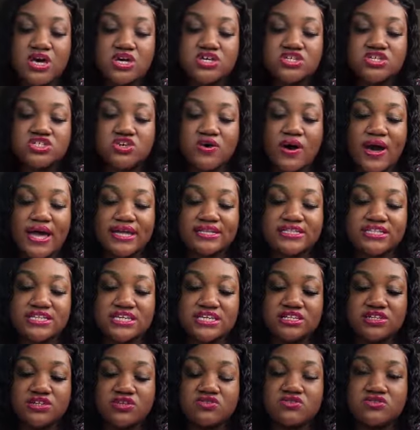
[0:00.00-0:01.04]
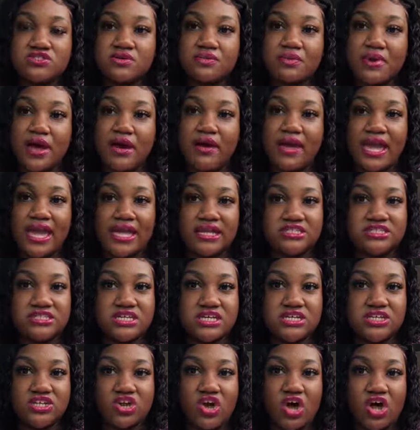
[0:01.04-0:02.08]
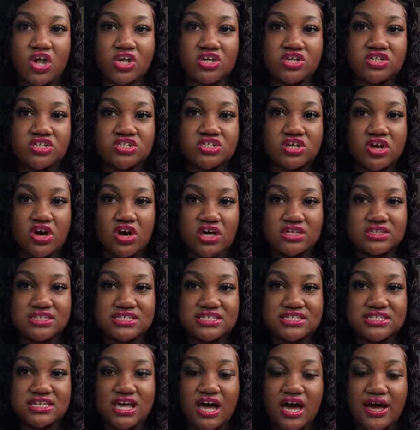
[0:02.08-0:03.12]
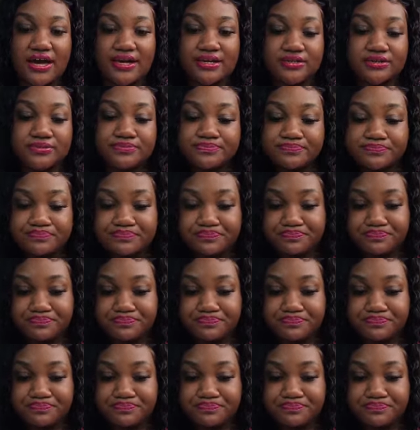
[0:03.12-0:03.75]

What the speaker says: So I did lose about $18 on this item.